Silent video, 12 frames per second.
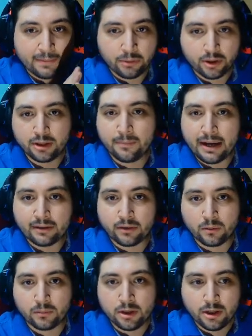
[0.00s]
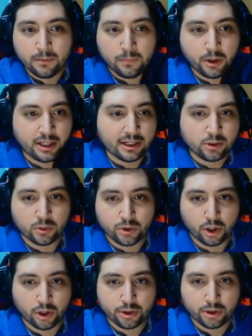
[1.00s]
and put it in the background. Put it next to a
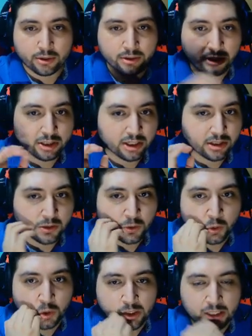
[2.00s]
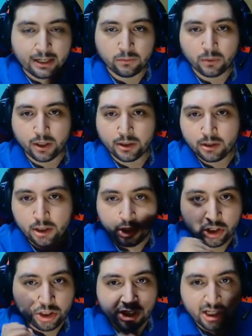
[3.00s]
charger, just let it run,
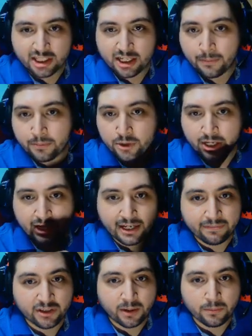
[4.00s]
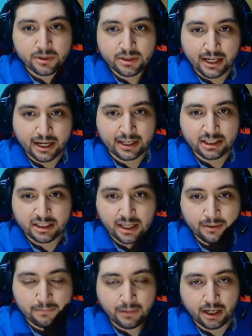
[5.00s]
just couple, check it every couple seconds,
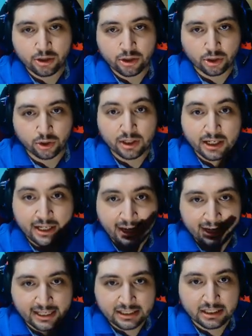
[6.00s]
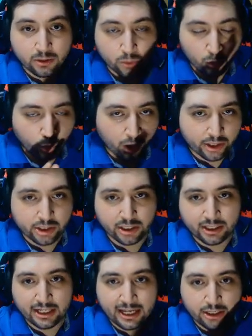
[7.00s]
and make sure it's
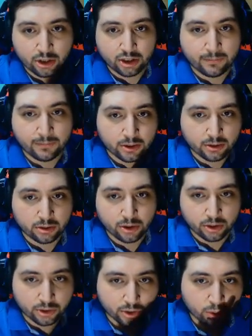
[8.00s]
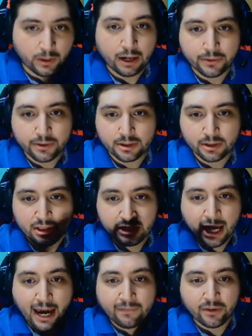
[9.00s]
watching it and you're claiming your, your two hours.
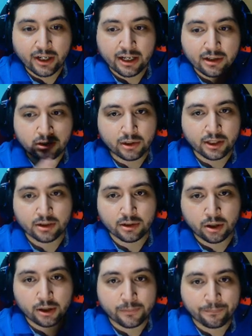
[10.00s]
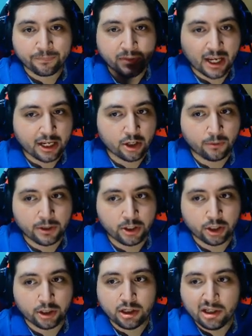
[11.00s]
After that, you'll get the card and you'll be
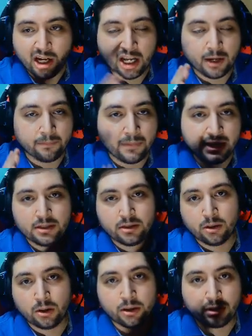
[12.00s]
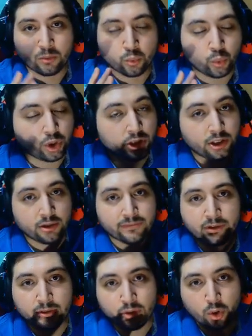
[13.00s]
good an amazing card really good
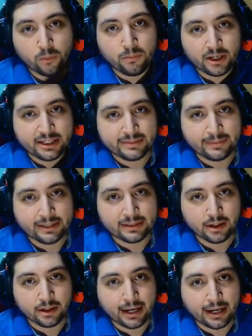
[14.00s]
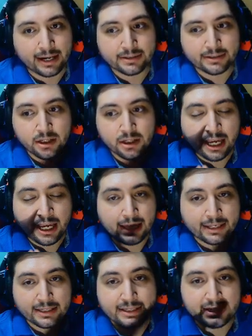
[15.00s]
for the no money spent guys
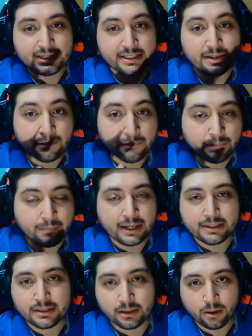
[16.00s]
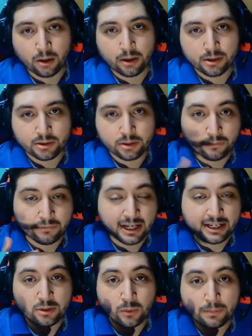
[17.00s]
and this is an amazing card so if
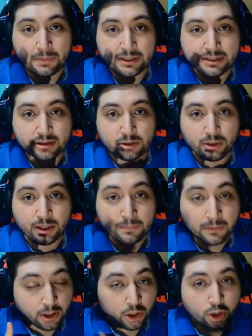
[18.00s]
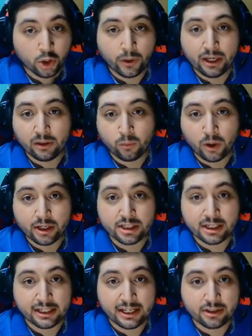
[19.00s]
you guys do want to pick this dude up go ahead
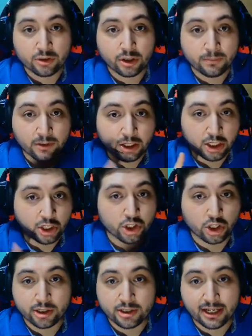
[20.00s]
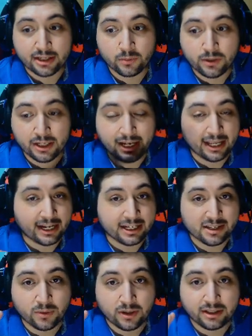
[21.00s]
watch ea stream it starts next week and i
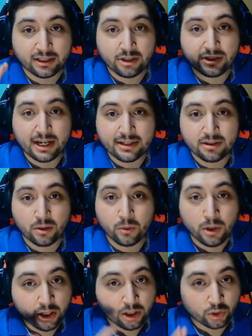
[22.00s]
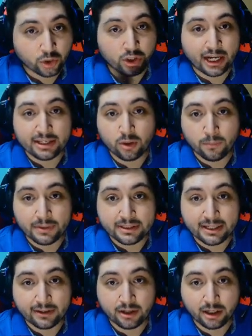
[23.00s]
just want to let you guys know so you guys don't
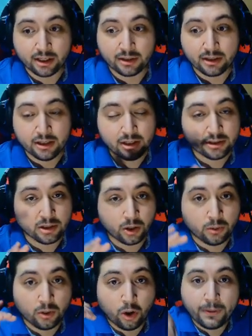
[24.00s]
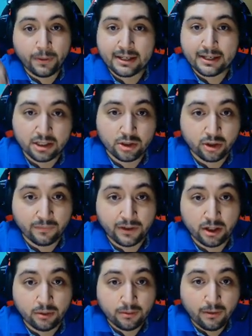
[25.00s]
miss out on it so hope you guys did enjoy the
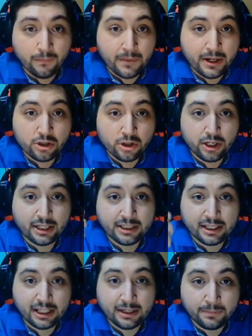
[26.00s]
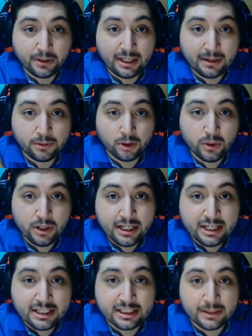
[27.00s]
video make sure to hit the like button down below
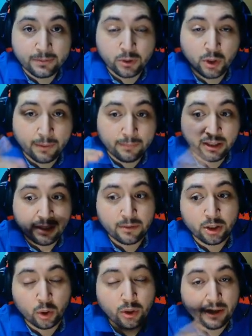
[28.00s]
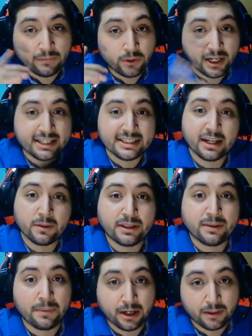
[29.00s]
subscribe let me know if you guys can't
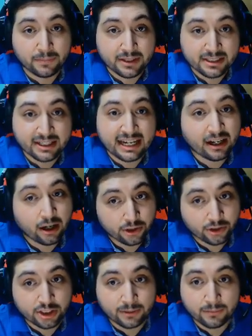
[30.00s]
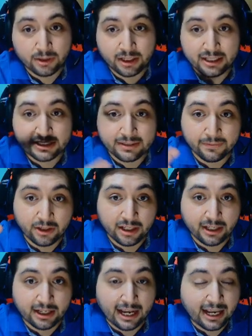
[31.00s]
wait to pick up this guy on your team because if you
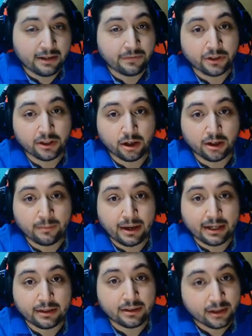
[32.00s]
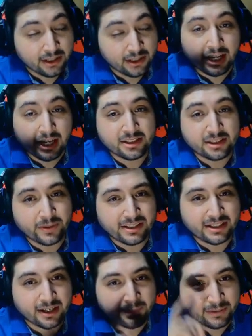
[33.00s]
get any free card in madden it's
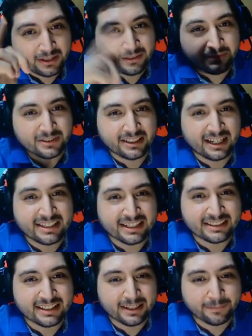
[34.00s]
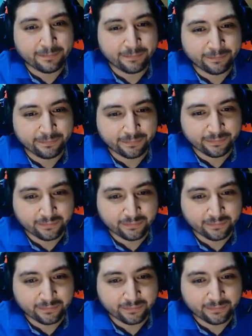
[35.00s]
always dub i'll see you guys next time